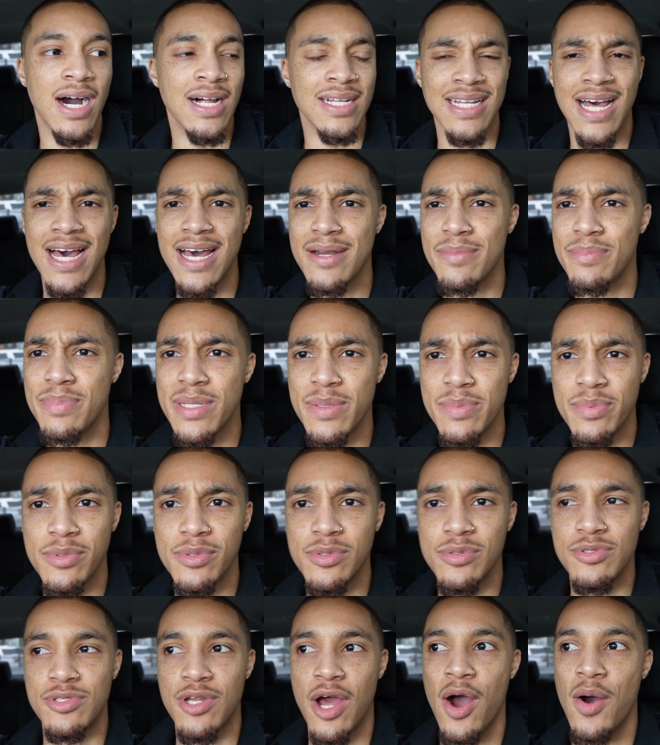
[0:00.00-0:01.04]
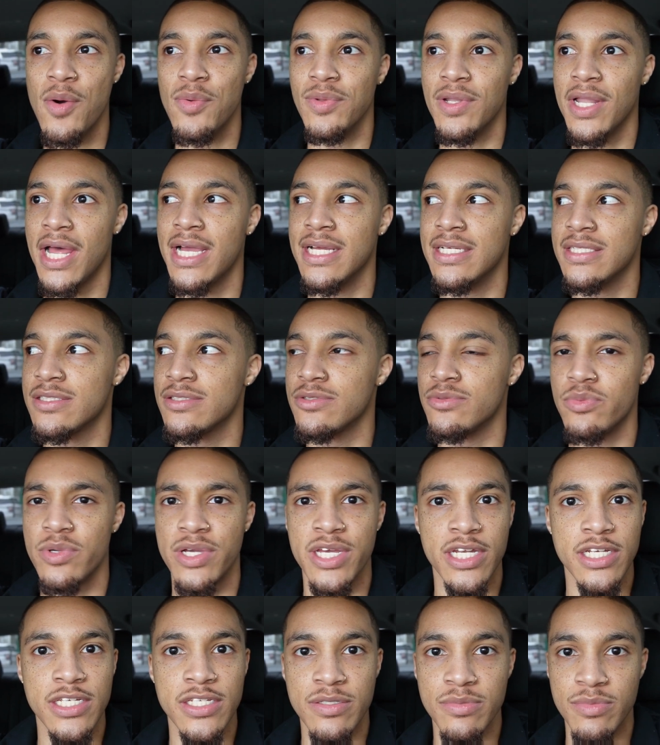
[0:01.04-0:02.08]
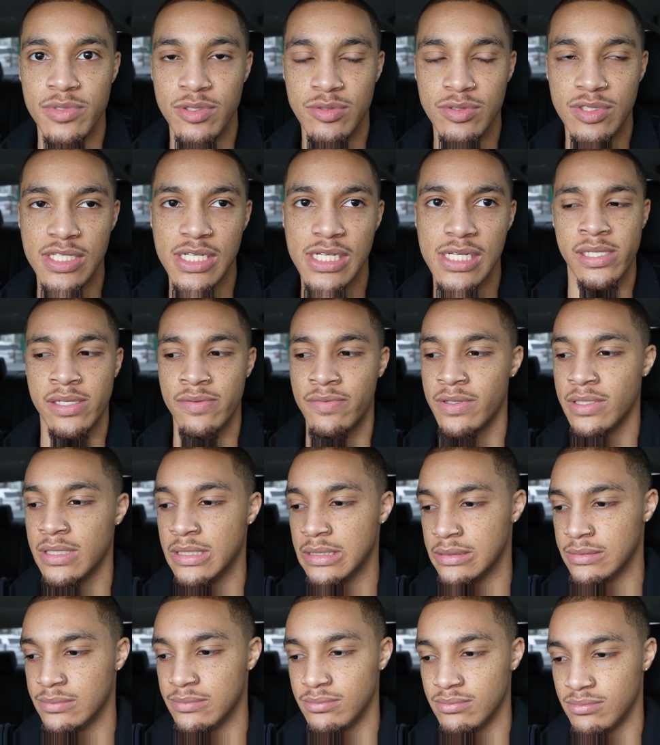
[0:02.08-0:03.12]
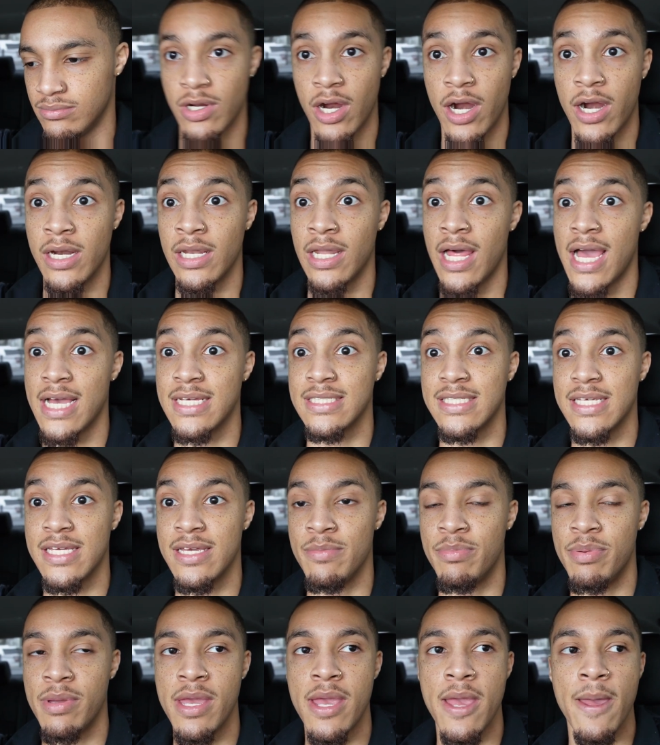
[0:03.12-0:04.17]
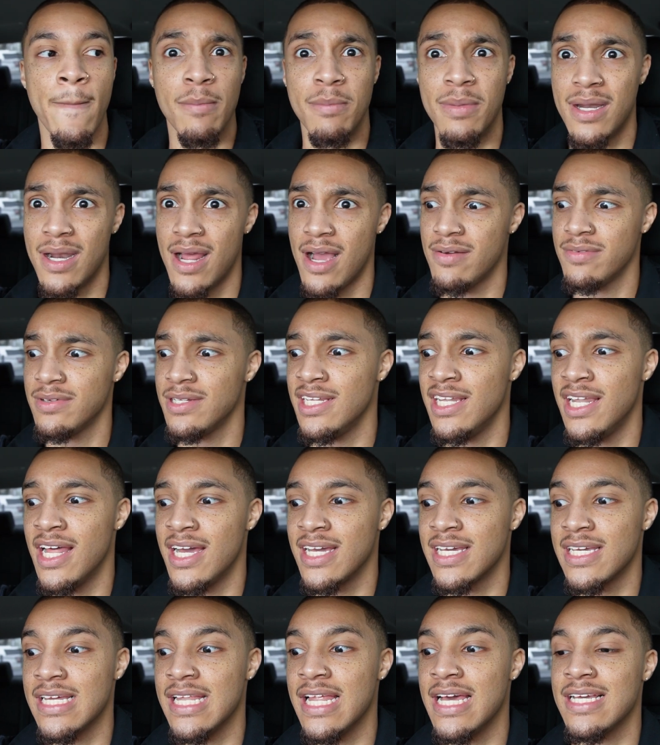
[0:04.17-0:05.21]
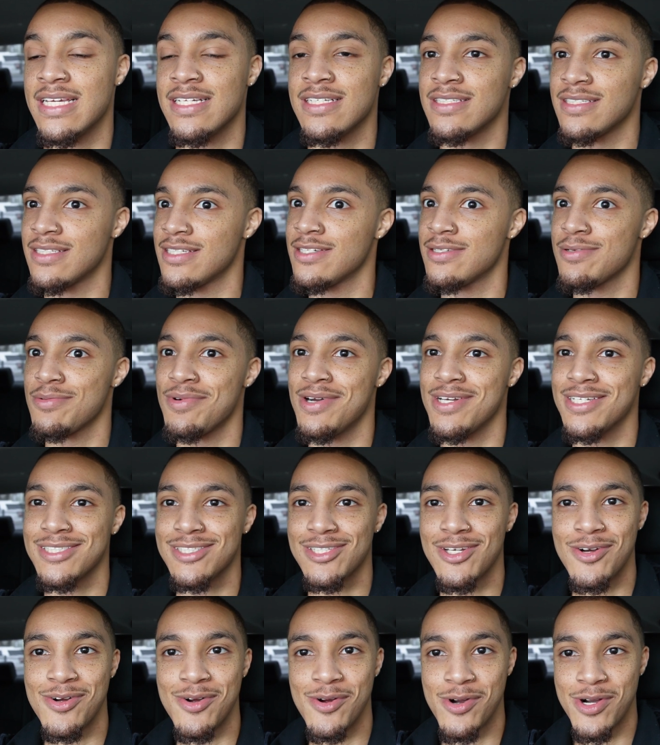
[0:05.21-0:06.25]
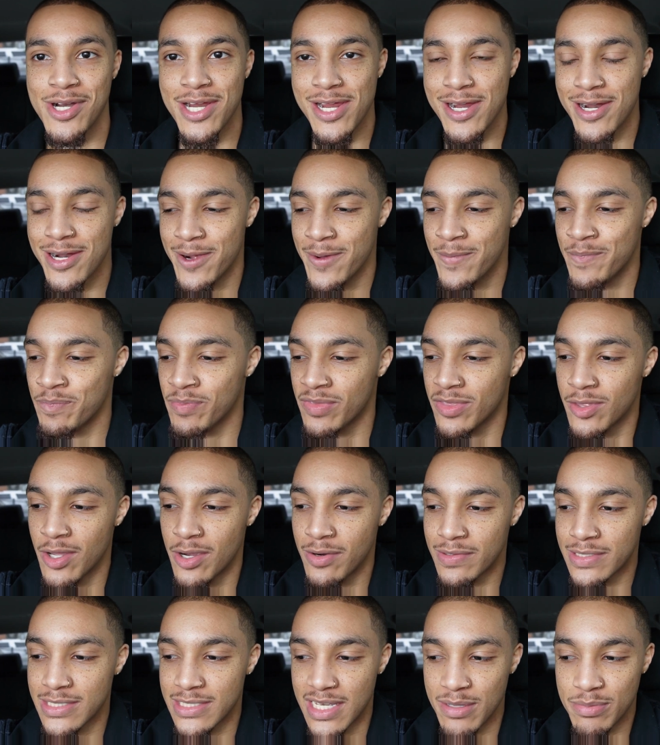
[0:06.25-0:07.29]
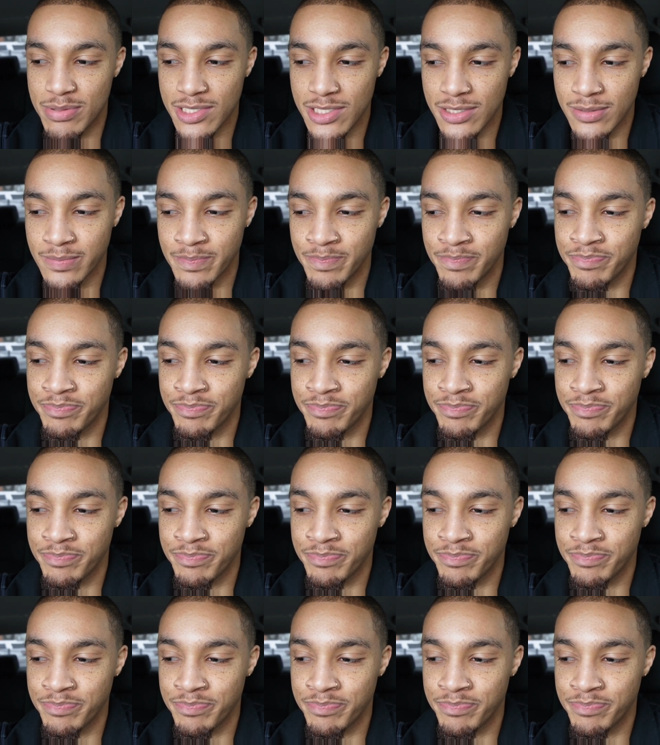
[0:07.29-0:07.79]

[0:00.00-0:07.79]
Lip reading: A lot of people don't like Sweetie's music, even her last EP, but I really like it. Like, there's one song on here, No Reception.